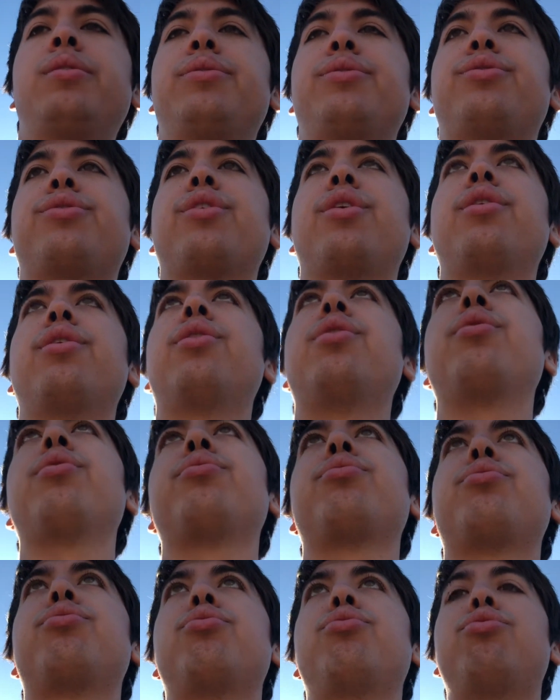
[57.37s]
So
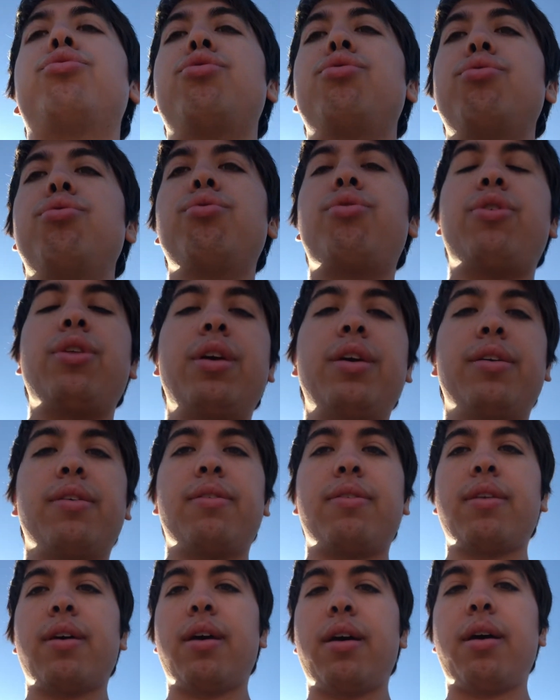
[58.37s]
two
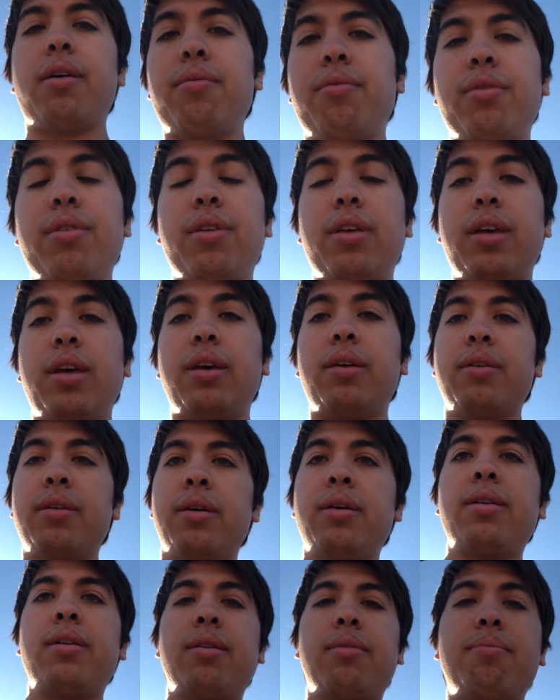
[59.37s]
things that really
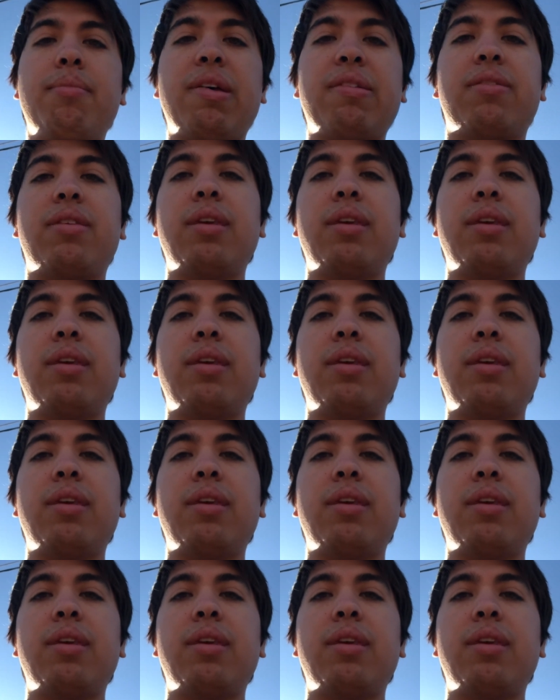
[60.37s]
mess